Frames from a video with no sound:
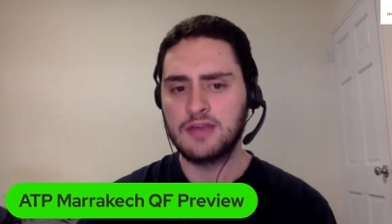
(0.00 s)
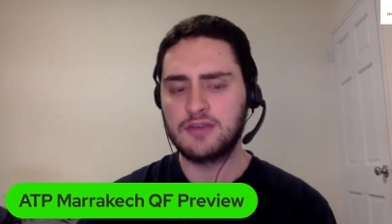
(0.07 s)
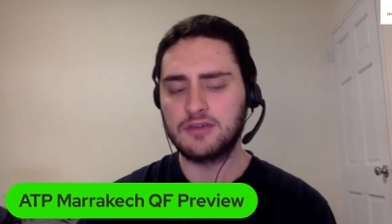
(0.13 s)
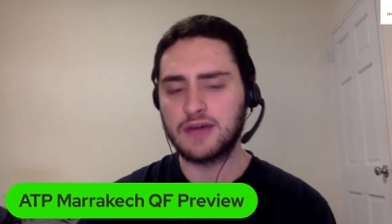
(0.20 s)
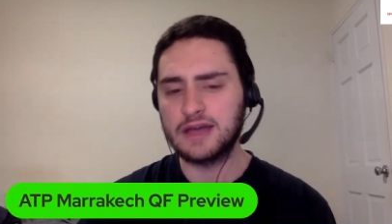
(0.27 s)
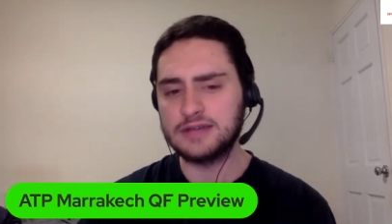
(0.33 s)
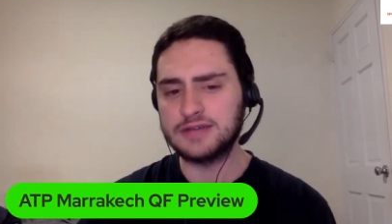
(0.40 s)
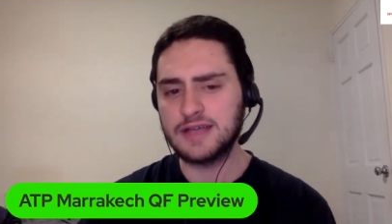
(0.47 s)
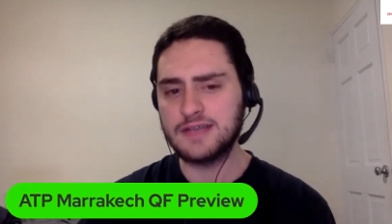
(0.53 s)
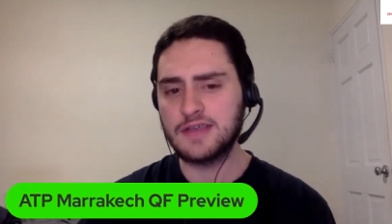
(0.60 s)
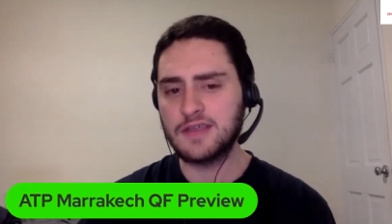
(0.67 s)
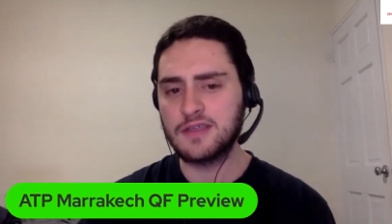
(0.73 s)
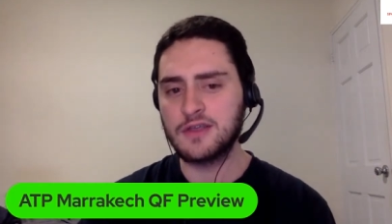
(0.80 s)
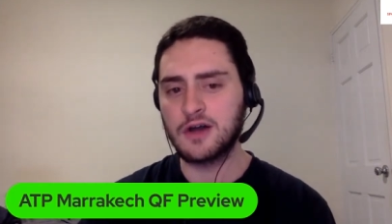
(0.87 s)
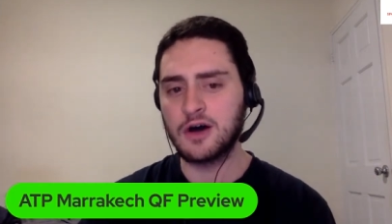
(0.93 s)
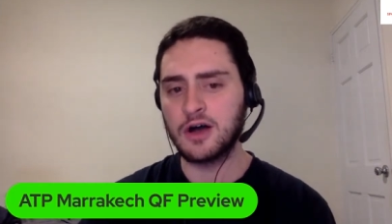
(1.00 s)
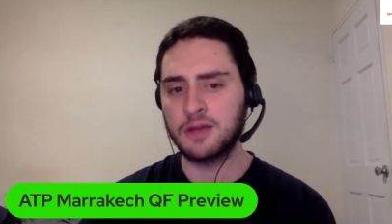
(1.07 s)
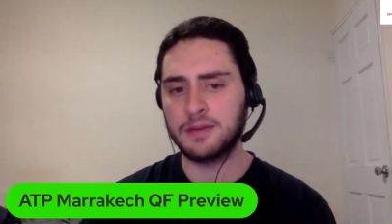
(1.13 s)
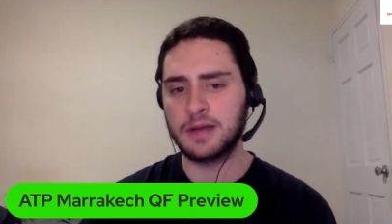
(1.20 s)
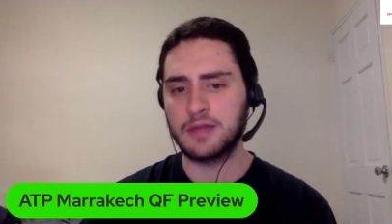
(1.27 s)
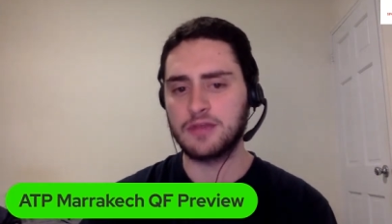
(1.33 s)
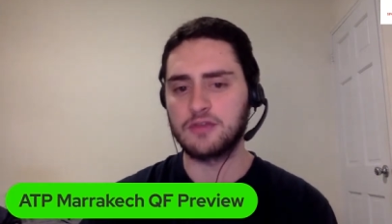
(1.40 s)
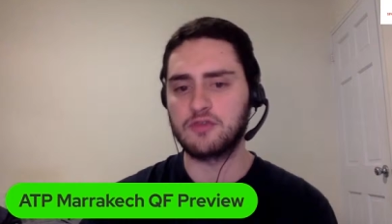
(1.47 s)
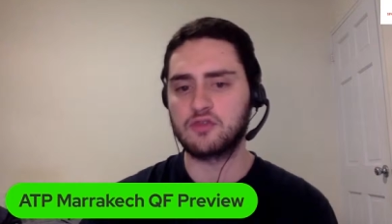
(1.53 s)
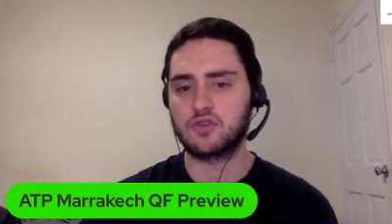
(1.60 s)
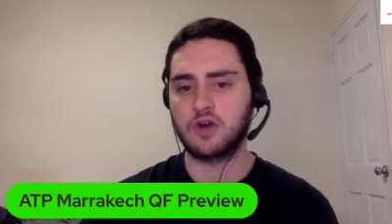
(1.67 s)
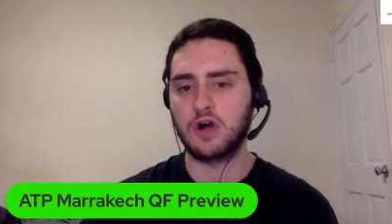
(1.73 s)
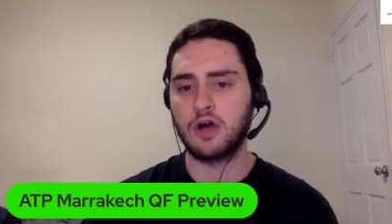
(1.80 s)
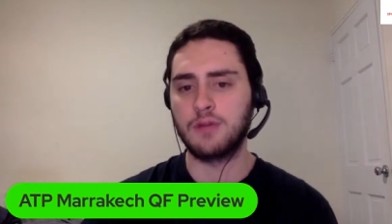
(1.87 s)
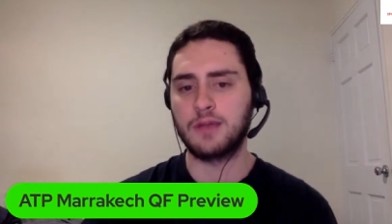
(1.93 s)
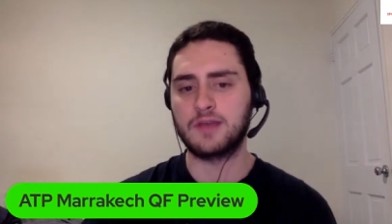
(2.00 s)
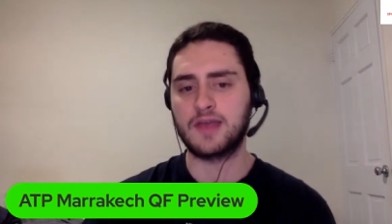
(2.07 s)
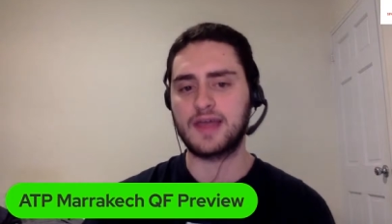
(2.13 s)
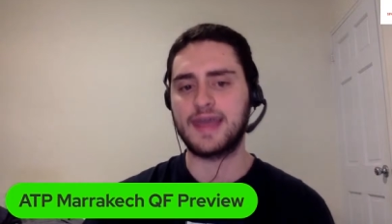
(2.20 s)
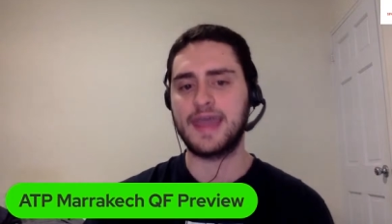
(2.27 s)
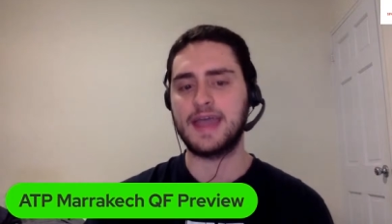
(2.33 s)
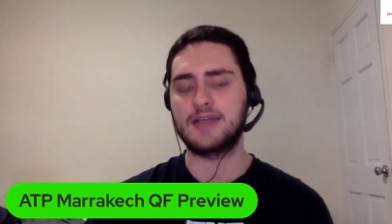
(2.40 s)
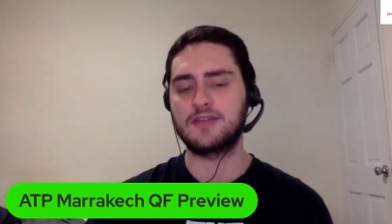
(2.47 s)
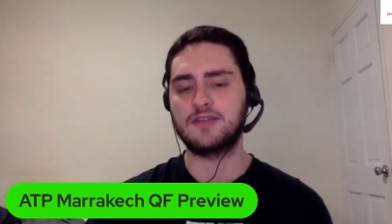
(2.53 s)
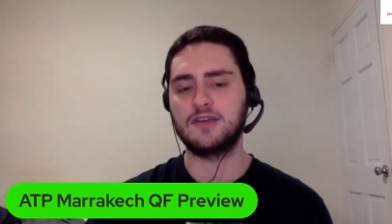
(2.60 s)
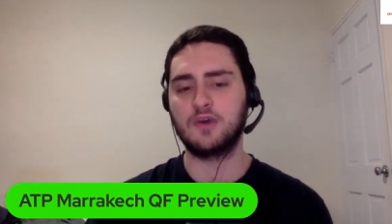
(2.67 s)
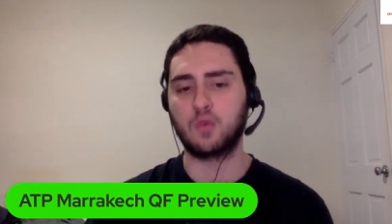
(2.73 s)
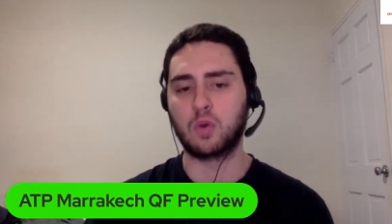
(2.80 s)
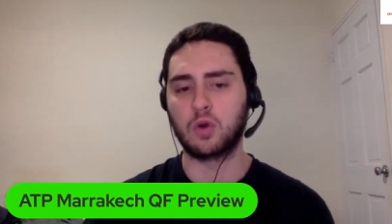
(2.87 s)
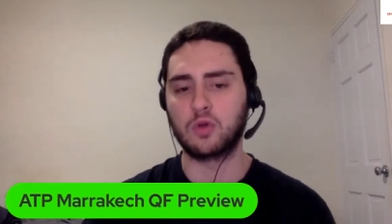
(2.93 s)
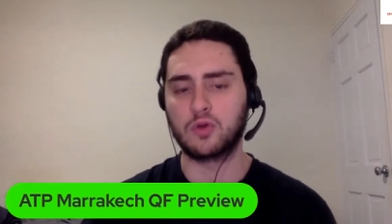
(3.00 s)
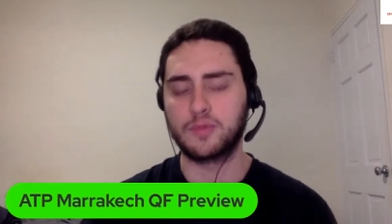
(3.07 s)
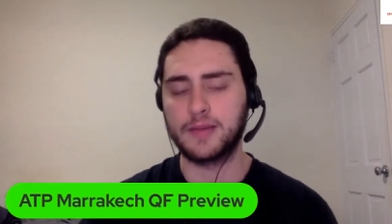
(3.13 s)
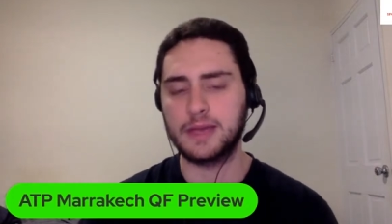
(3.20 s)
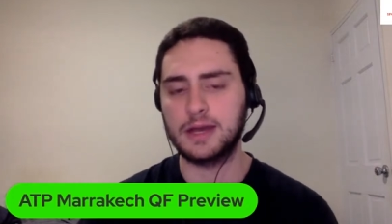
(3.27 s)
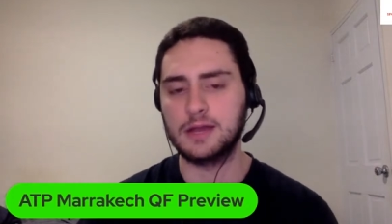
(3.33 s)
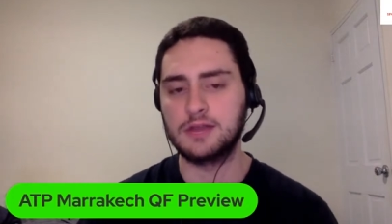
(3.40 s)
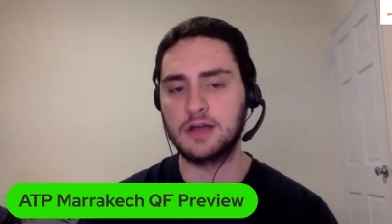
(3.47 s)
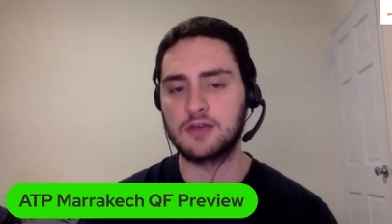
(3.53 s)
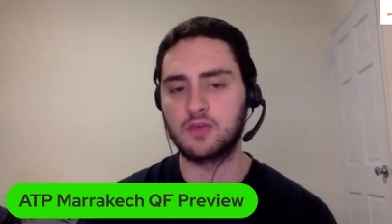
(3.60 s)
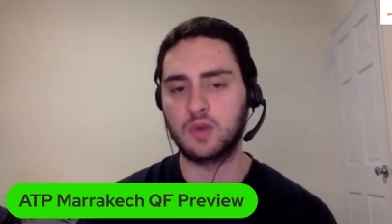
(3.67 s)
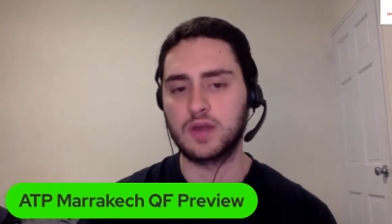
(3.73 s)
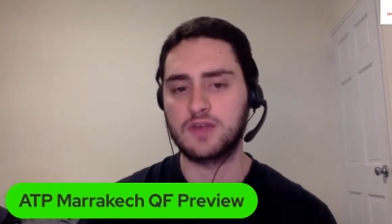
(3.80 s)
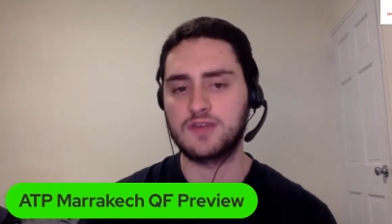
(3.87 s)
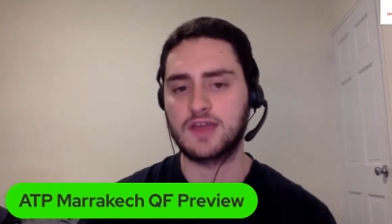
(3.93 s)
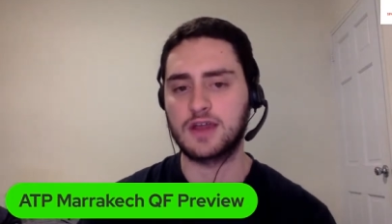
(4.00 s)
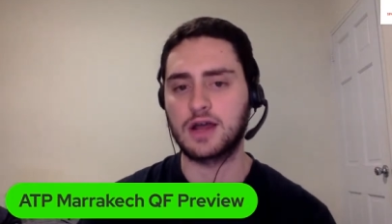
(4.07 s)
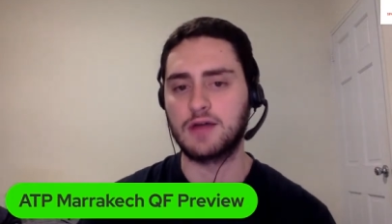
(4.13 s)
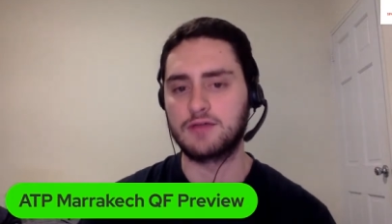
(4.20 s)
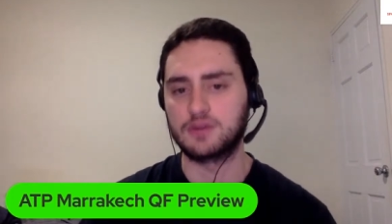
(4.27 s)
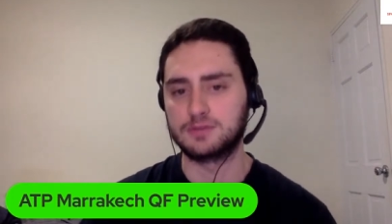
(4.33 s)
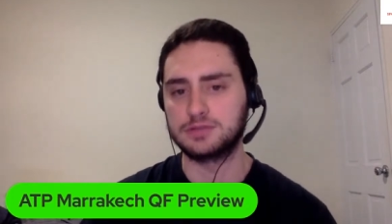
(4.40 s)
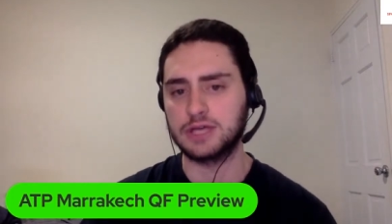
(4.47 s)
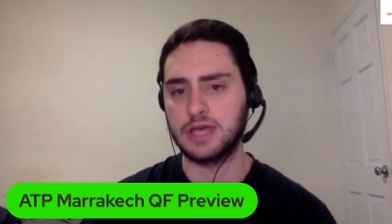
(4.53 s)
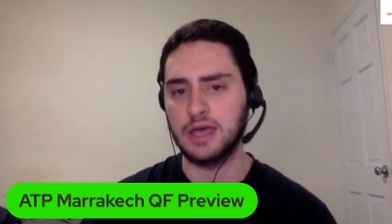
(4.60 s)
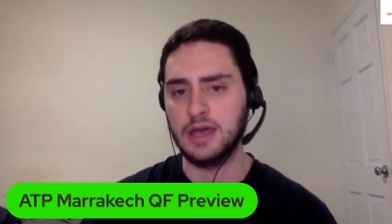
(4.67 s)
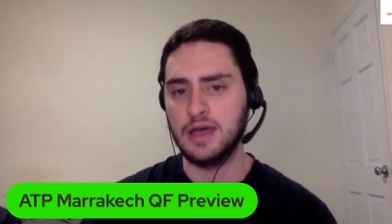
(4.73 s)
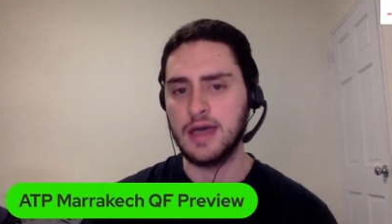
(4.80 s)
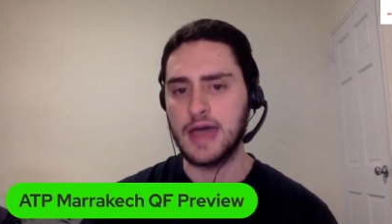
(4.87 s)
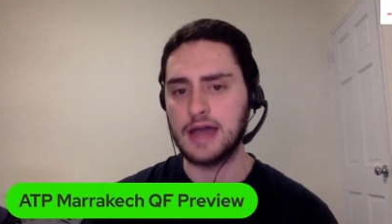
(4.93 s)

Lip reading: Slightly into the dog, but nothing strong, because I can see a world where Baena does win a set comfortably,